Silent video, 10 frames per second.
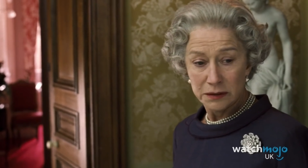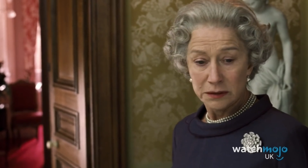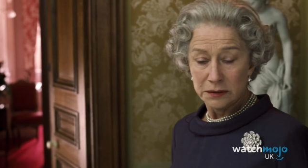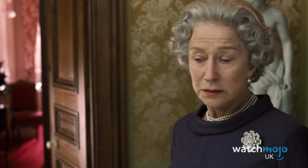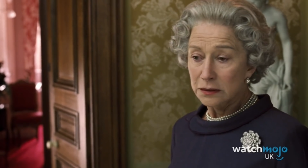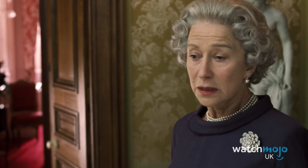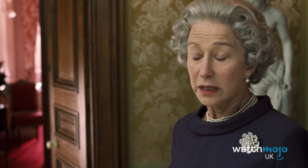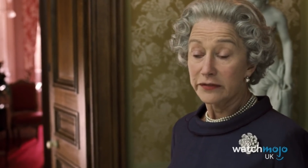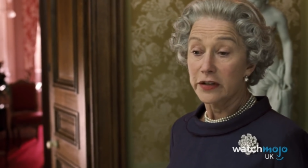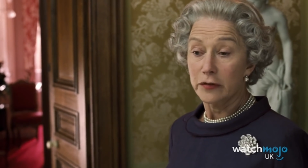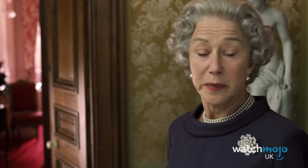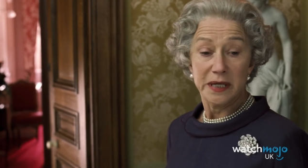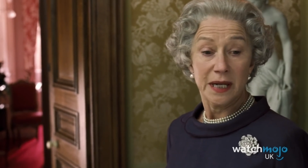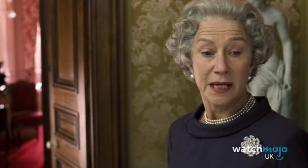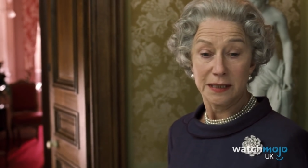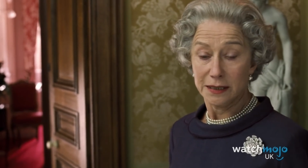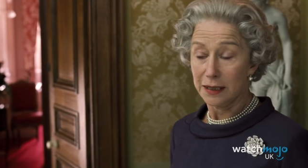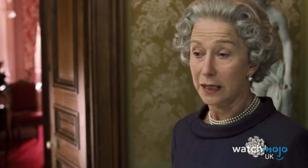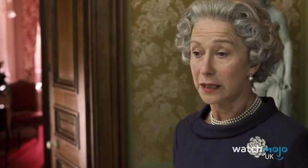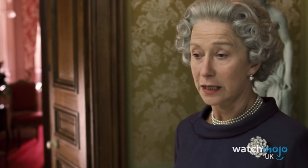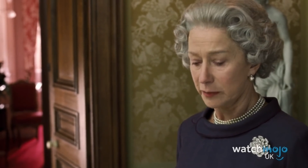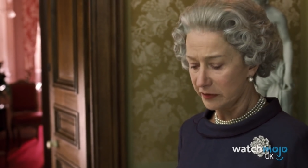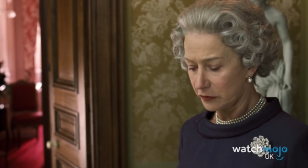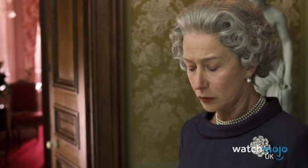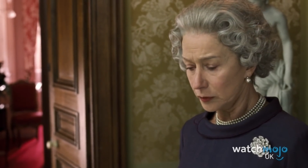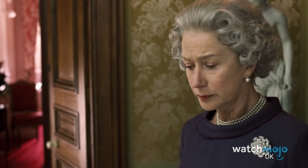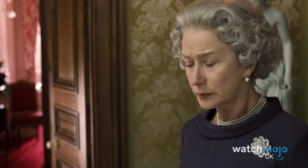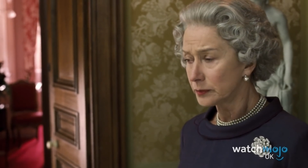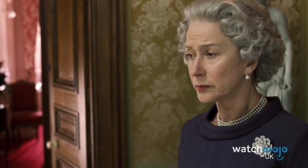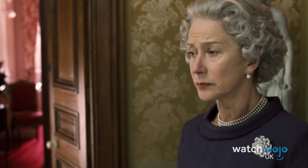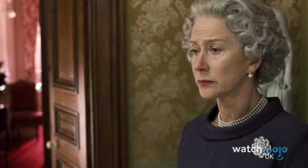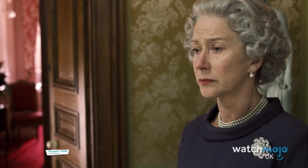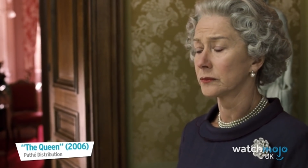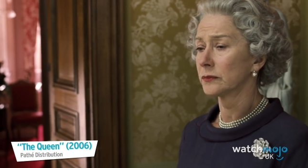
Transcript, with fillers: her career has been stacked with success ever since.